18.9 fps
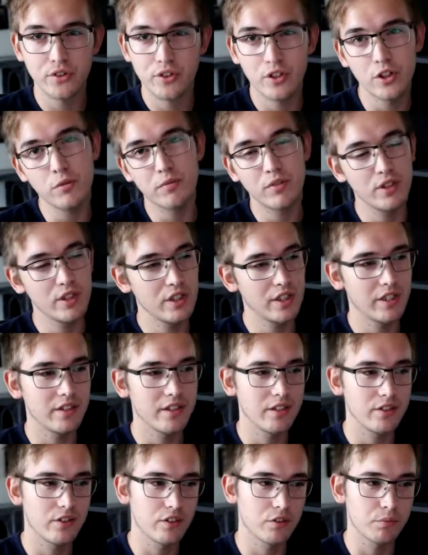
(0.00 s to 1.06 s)
hopefully, and
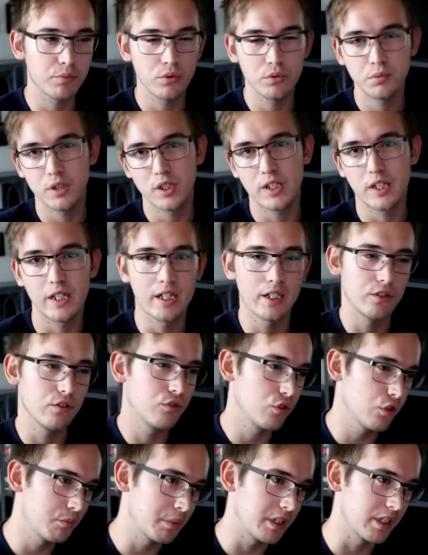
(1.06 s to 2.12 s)
then just put in a
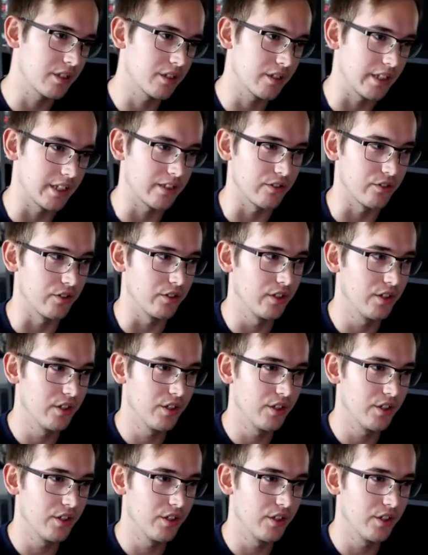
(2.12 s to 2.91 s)
tubing connector.